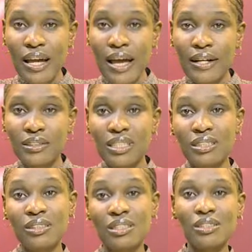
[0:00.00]
hence
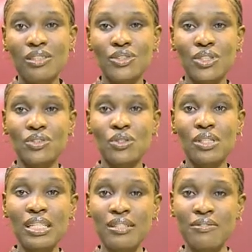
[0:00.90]
his decision to
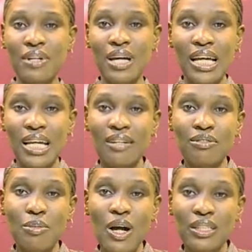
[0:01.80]
leave if
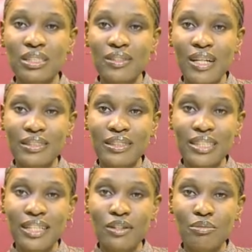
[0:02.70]
the party's crisis
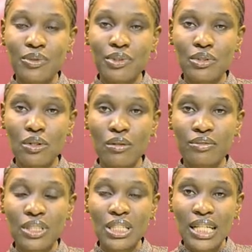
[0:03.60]
cannot be
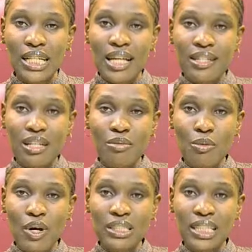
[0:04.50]
resolved. The Labour
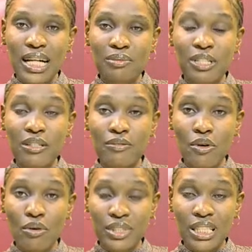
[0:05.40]
Party has been
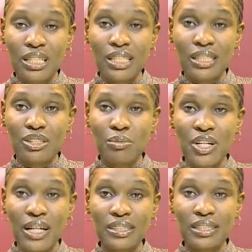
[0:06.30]
involved in a leadership
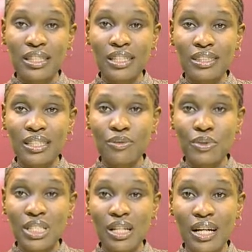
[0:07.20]
crisis lately
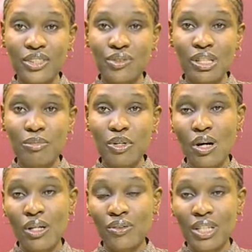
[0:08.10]
with the Nigerian Labour
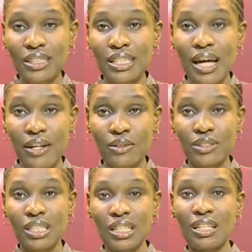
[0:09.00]
Congress,
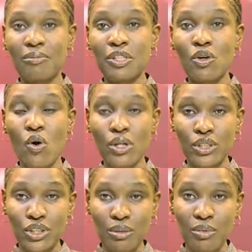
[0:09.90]
NLC, claiming
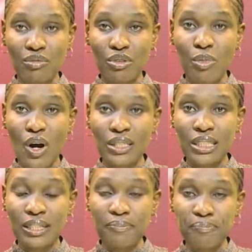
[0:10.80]
ownership of the
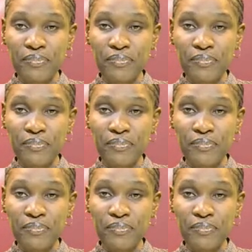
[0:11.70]
party.